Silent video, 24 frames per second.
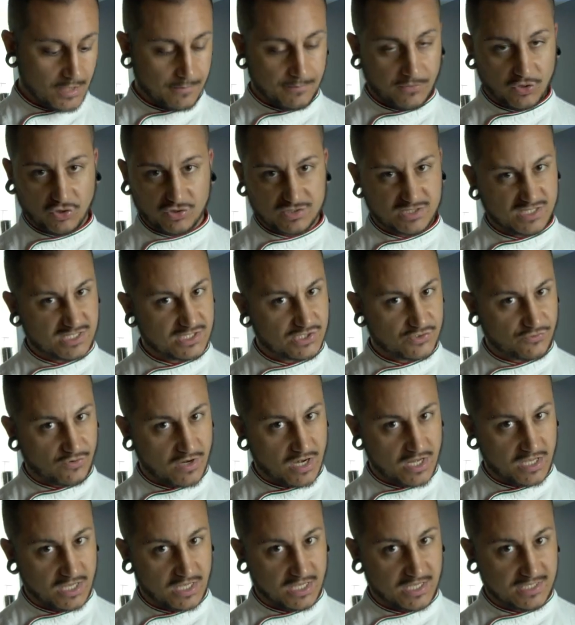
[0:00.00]
because it's
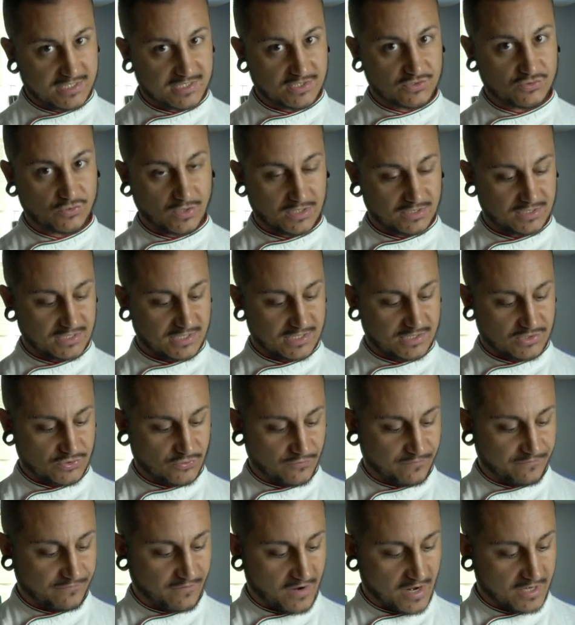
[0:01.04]
really easy to
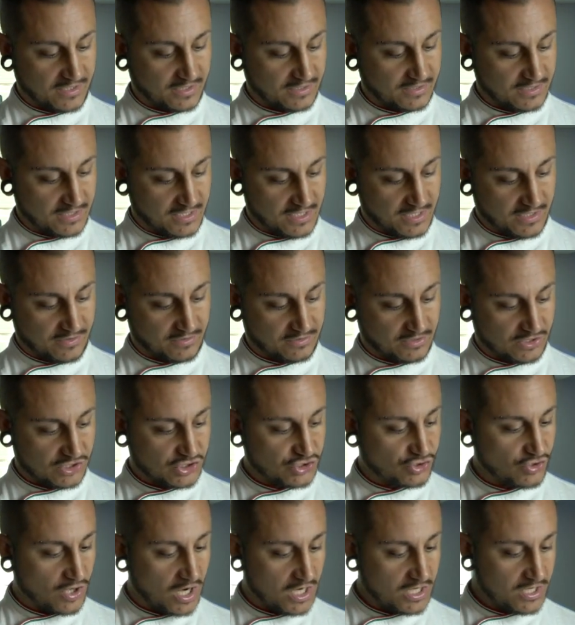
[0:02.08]
find it here in
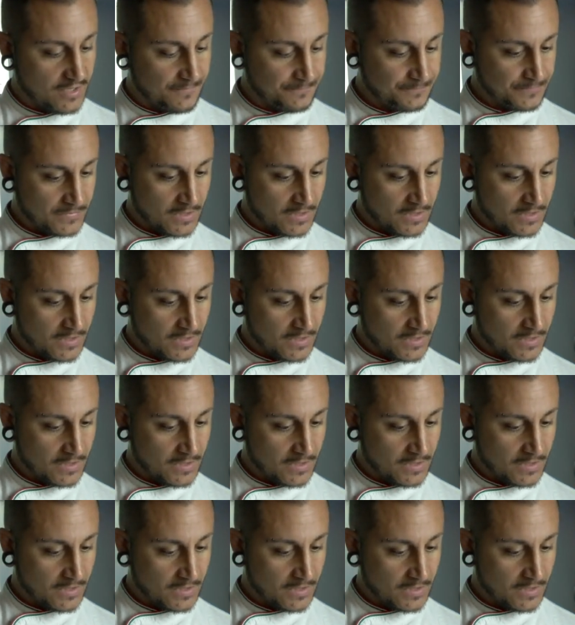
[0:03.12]
Australia.